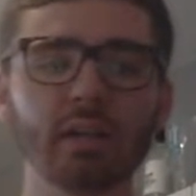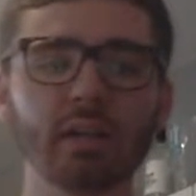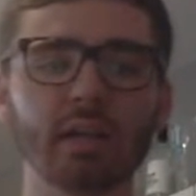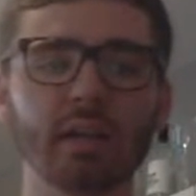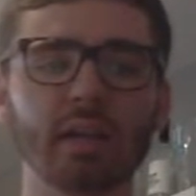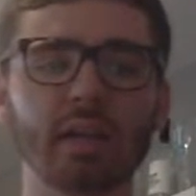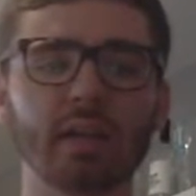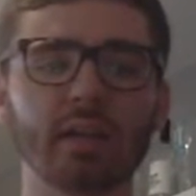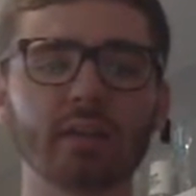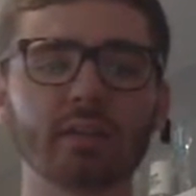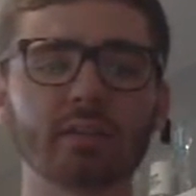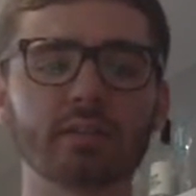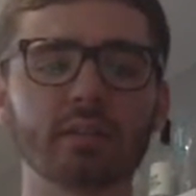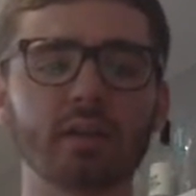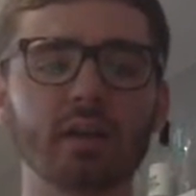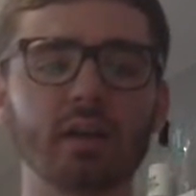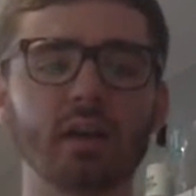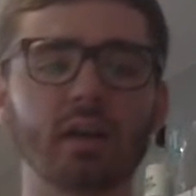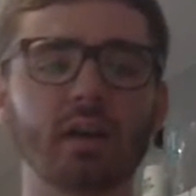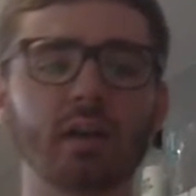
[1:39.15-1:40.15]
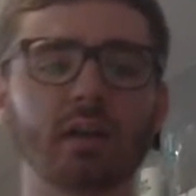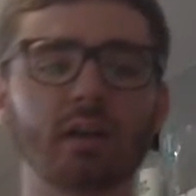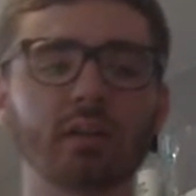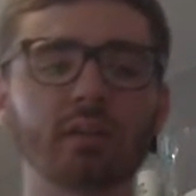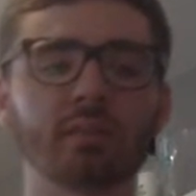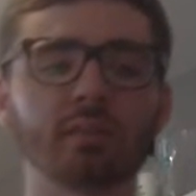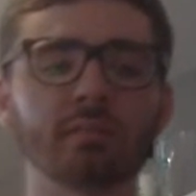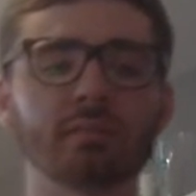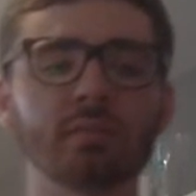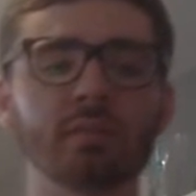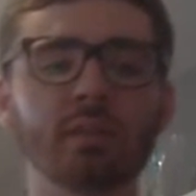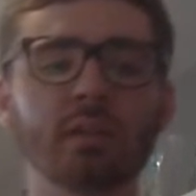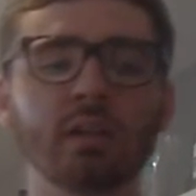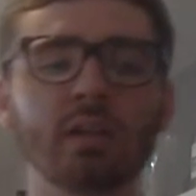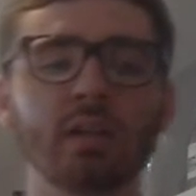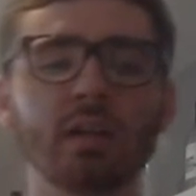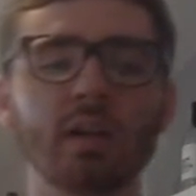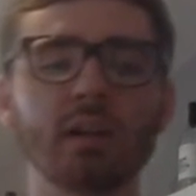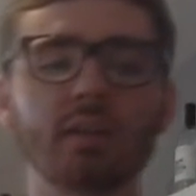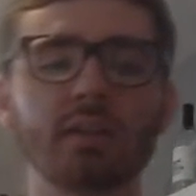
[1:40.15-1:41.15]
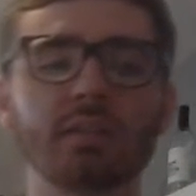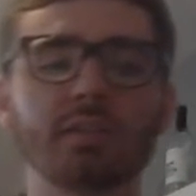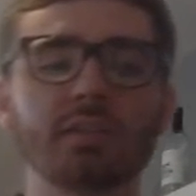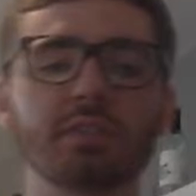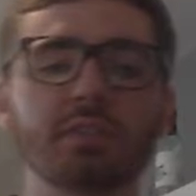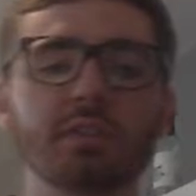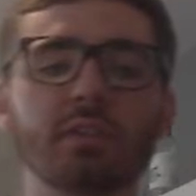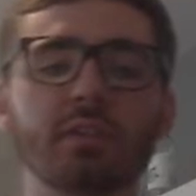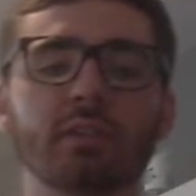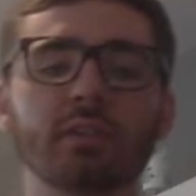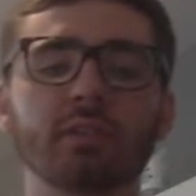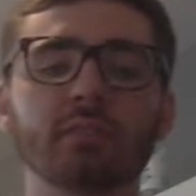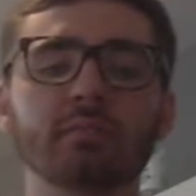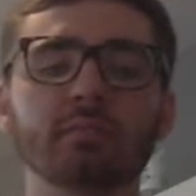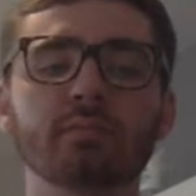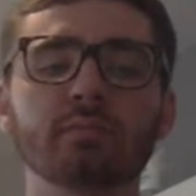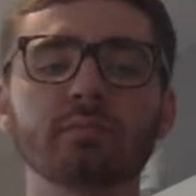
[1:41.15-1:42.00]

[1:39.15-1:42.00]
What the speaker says: And Atisha